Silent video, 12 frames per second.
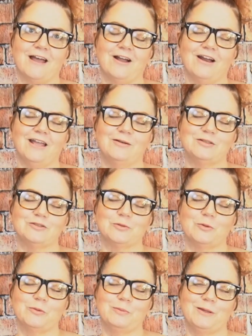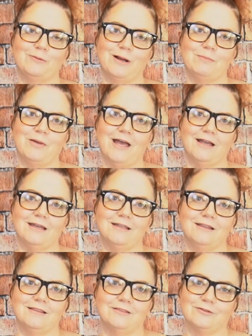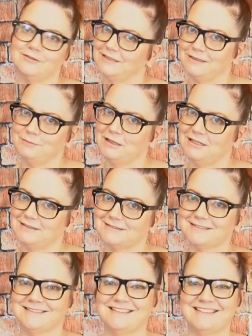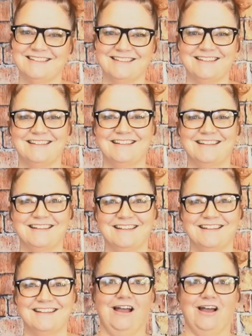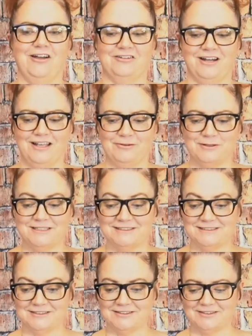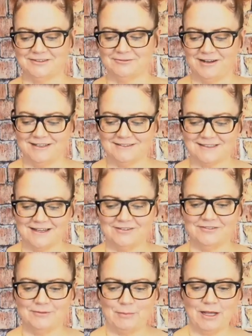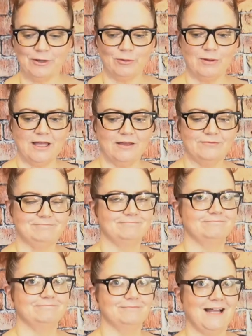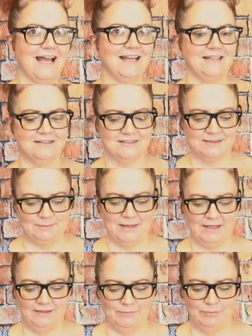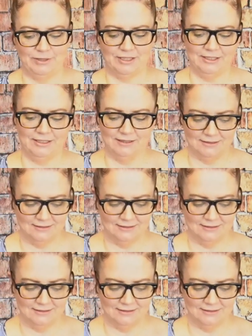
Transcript: All right, so we'll be right back in 13 minutes. All right, we just took the rice out of the microwave. I can smell the butter.